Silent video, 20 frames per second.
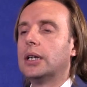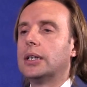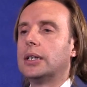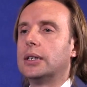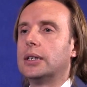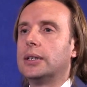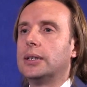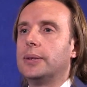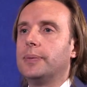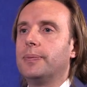
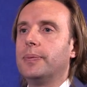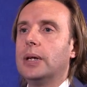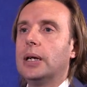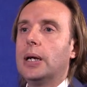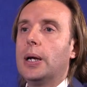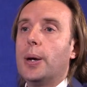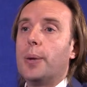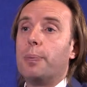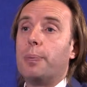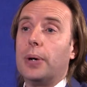
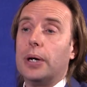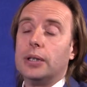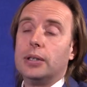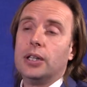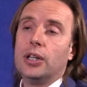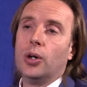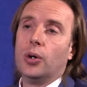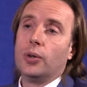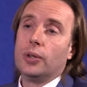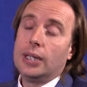But
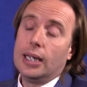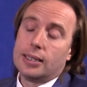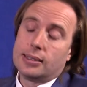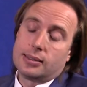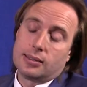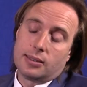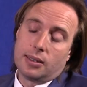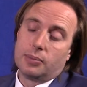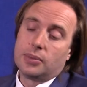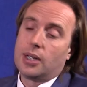
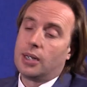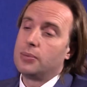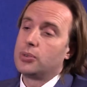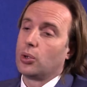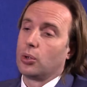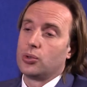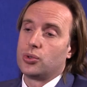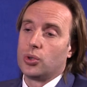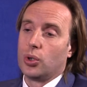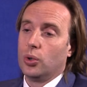sometimes
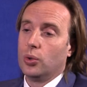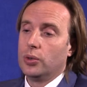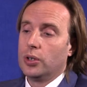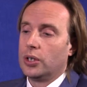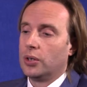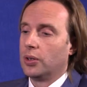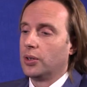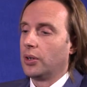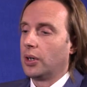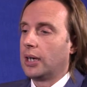also,
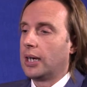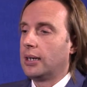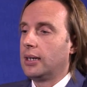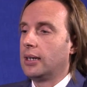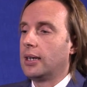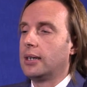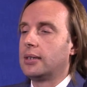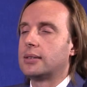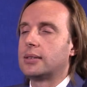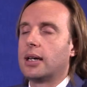on the
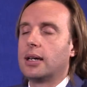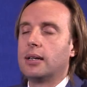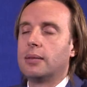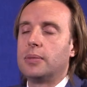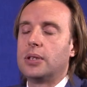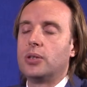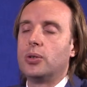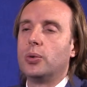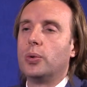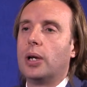candidate side, I
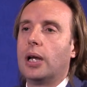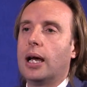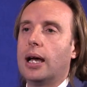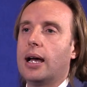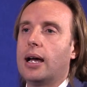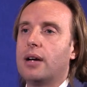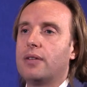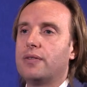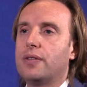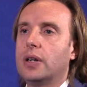mean, you will
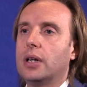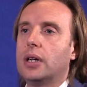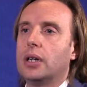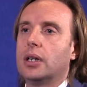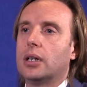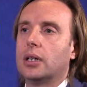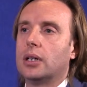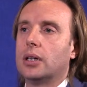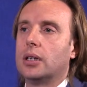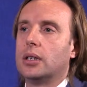have
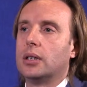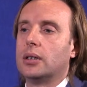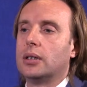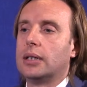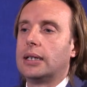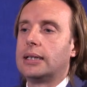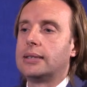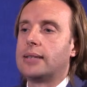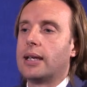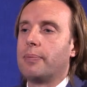
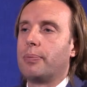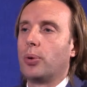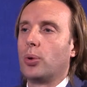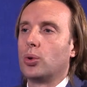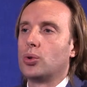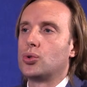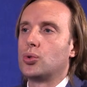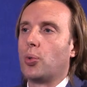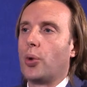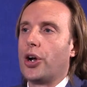
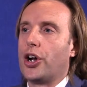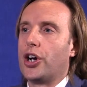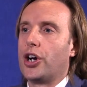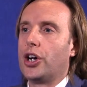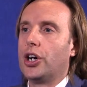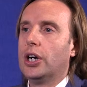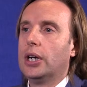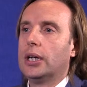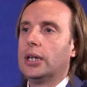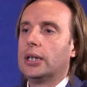examples
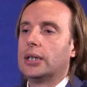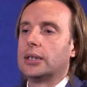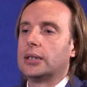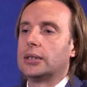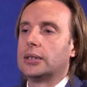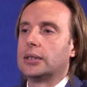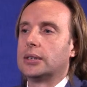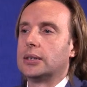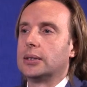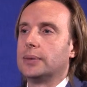where,
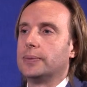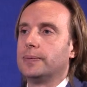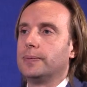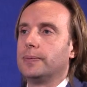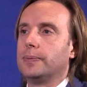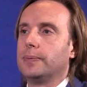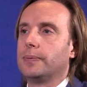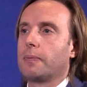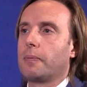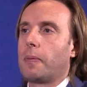
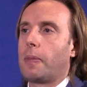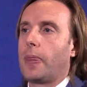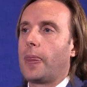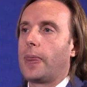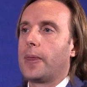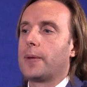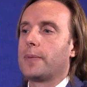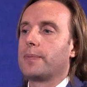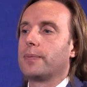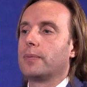
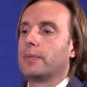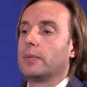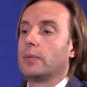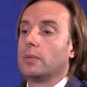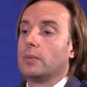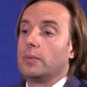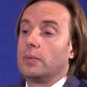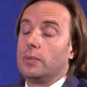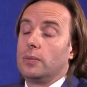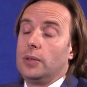
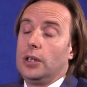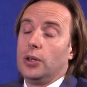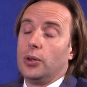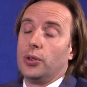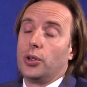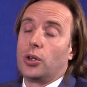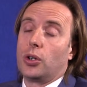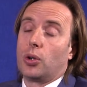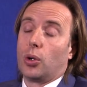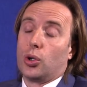
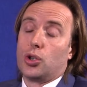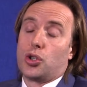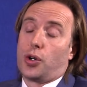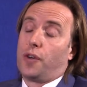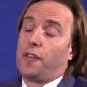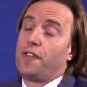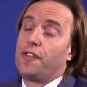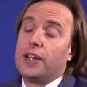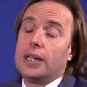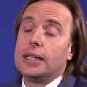the
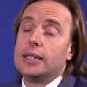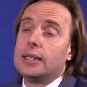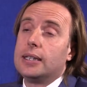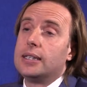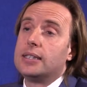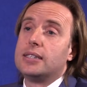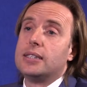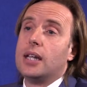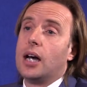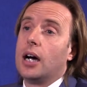culture fit
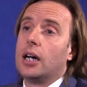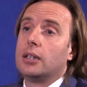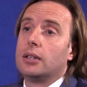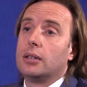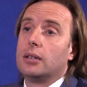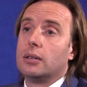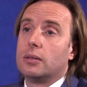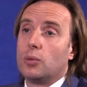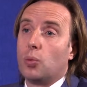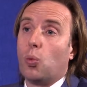is not
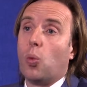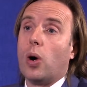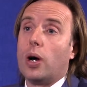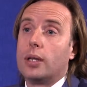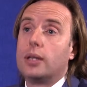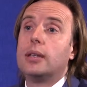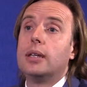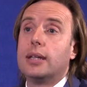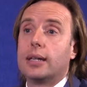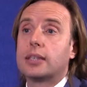
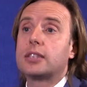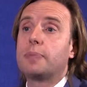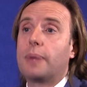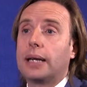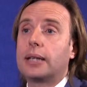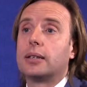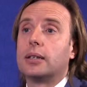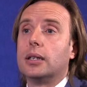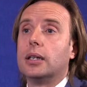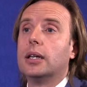what they
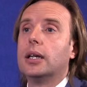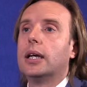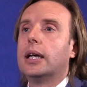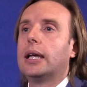expected.